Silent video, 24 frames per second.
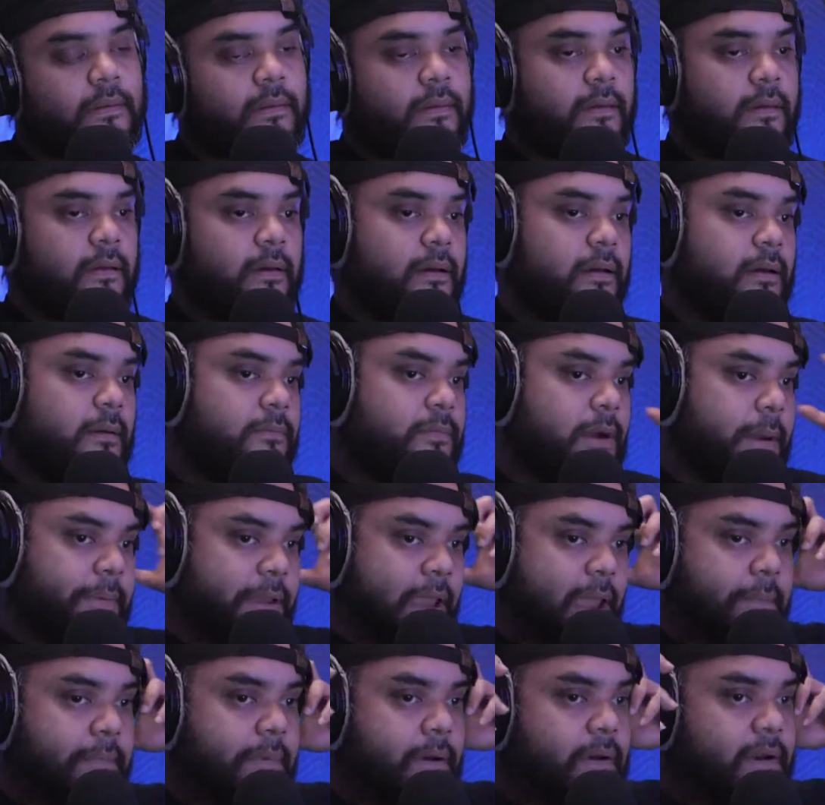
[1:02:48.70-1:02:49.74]
Rep
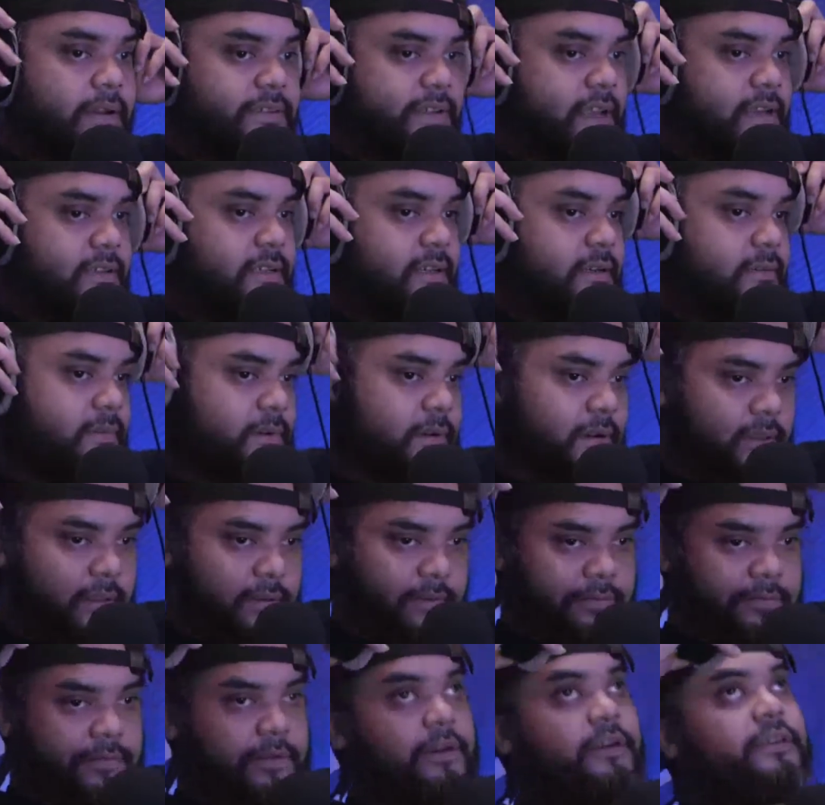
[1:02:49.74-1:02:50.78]
Cambodia is actually one of
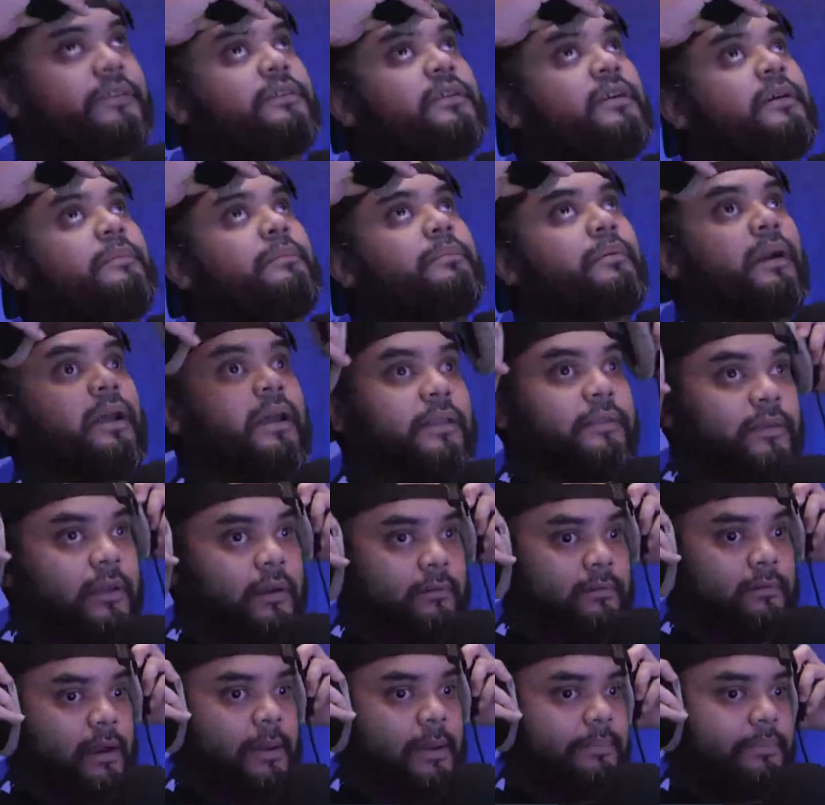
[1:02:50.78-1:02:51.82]
the first brands I
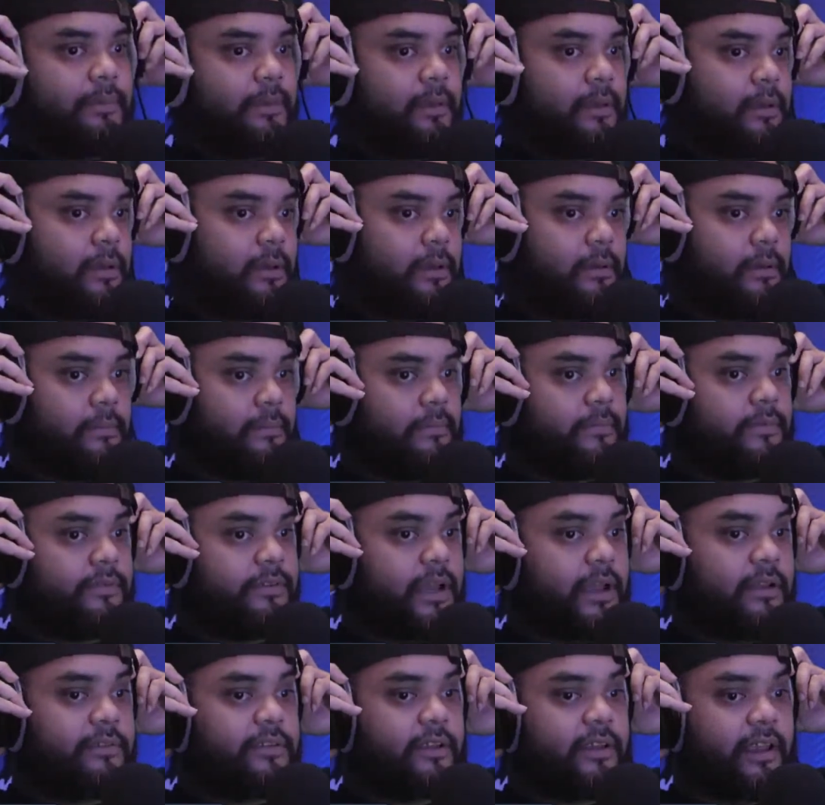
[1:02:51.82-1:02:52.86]
repped.
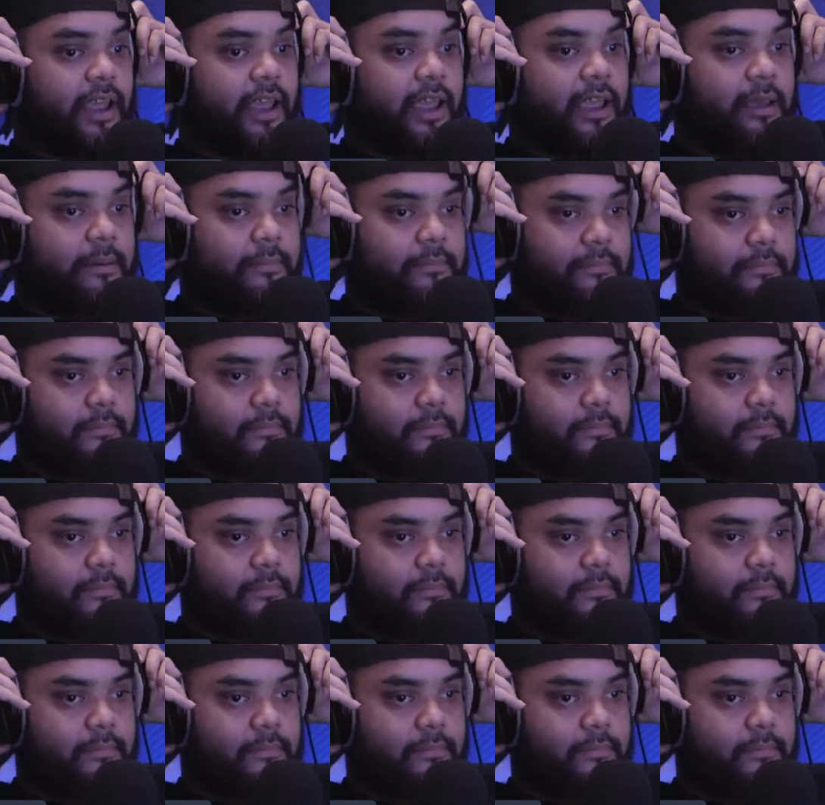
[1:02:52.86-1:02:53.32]
Shout out to Cam.